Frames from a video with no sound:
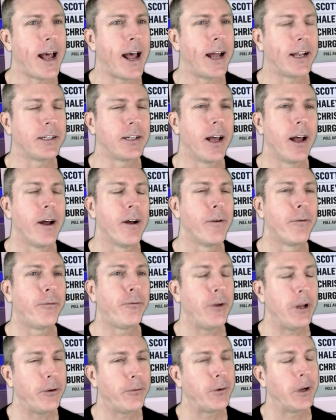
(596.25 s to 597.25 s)
at
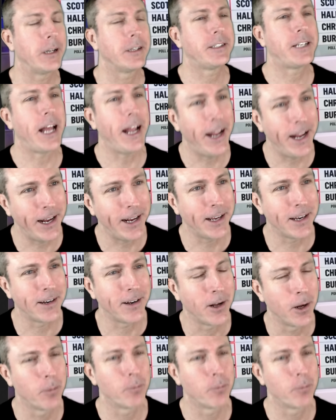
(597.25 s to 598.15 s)
15%.